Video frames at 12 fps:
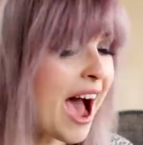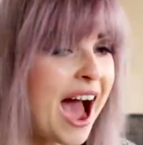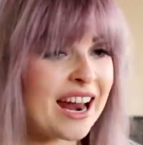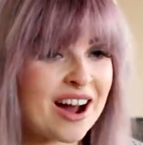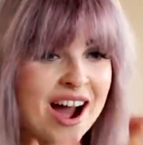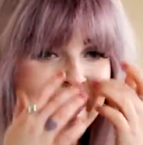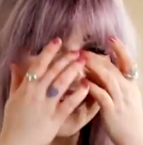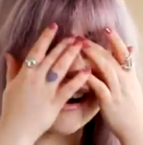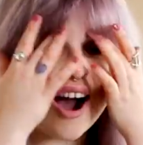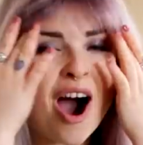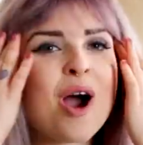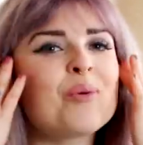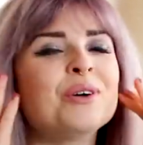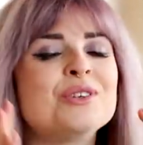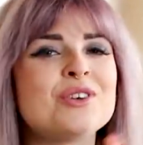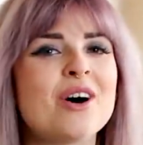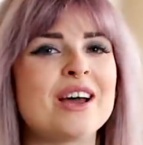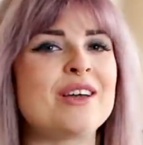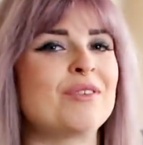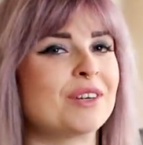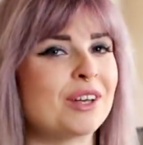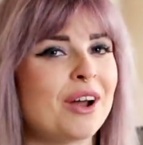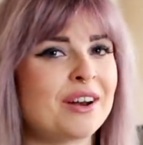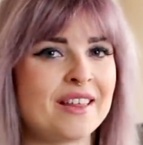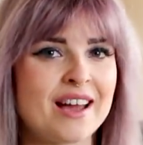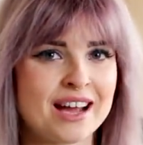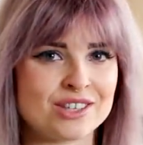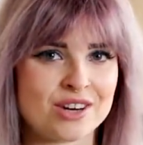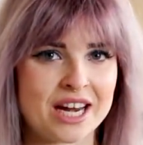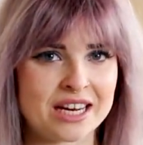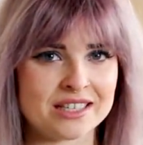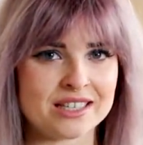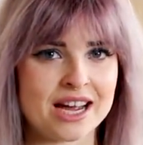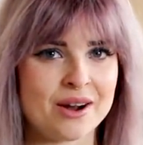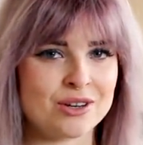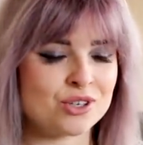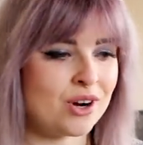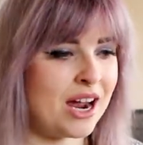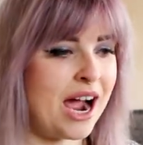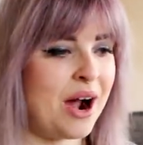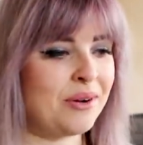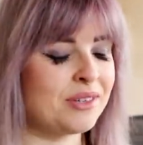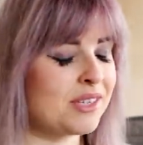And I will not even go near the hair straighteners now and try it out.